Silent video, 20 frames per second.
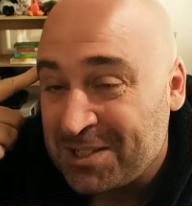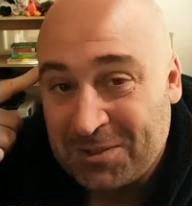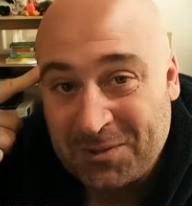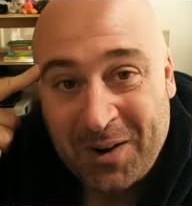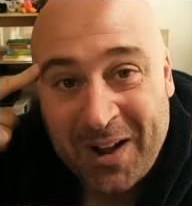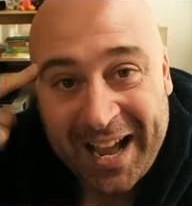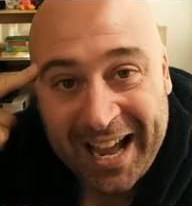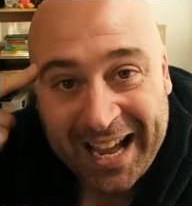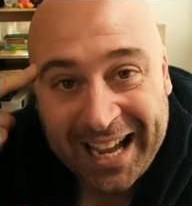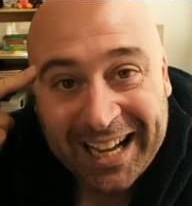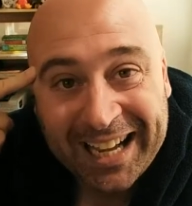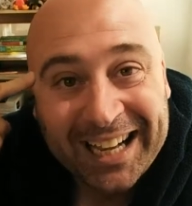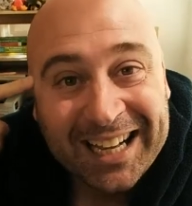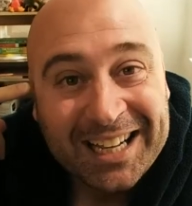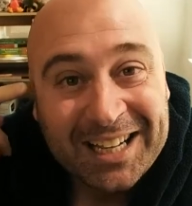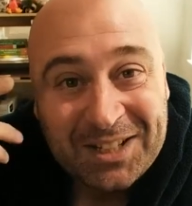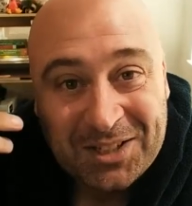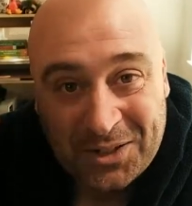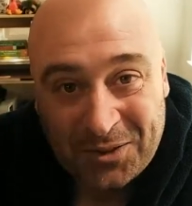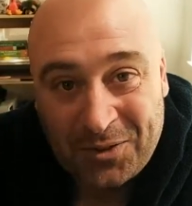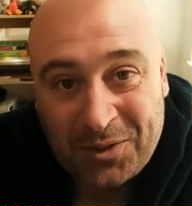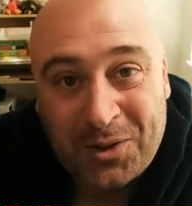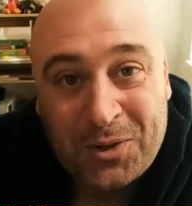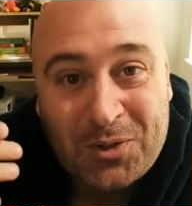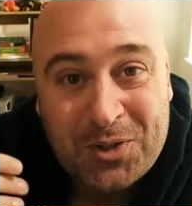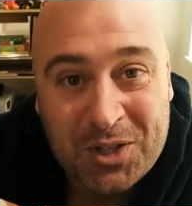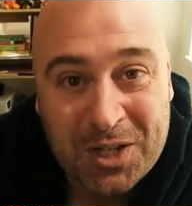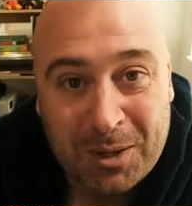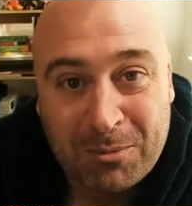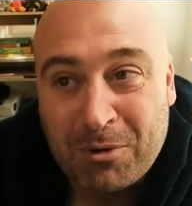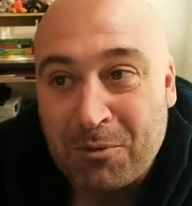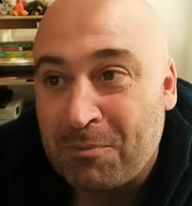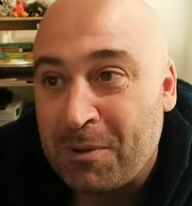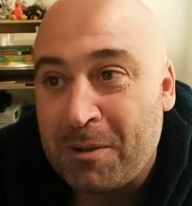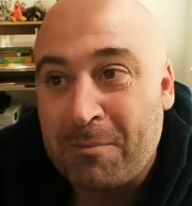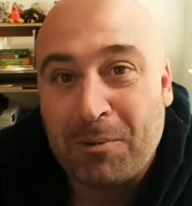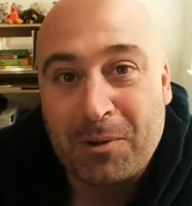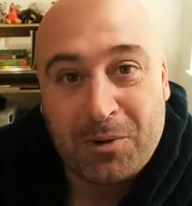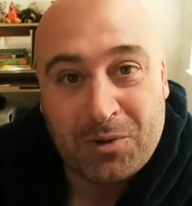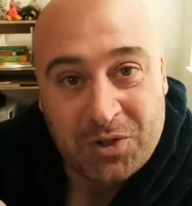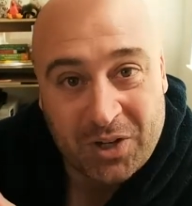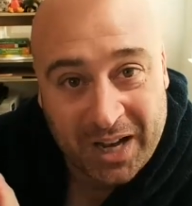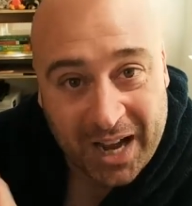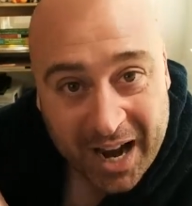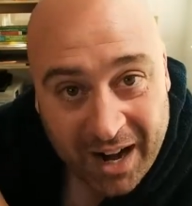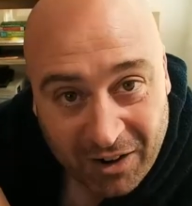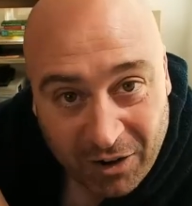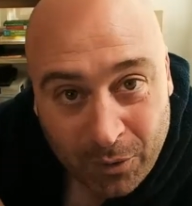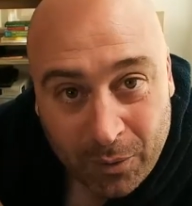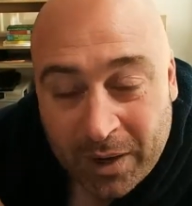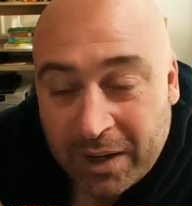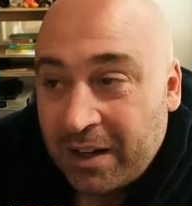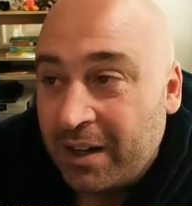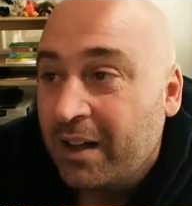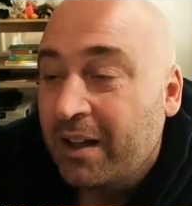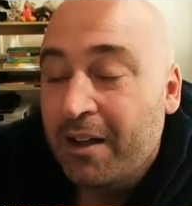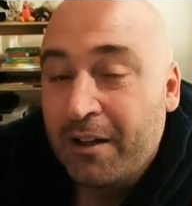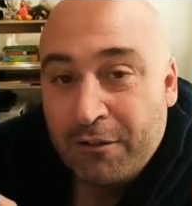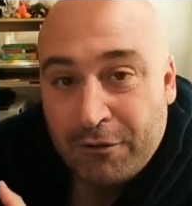way to reduce the number of people using heroin,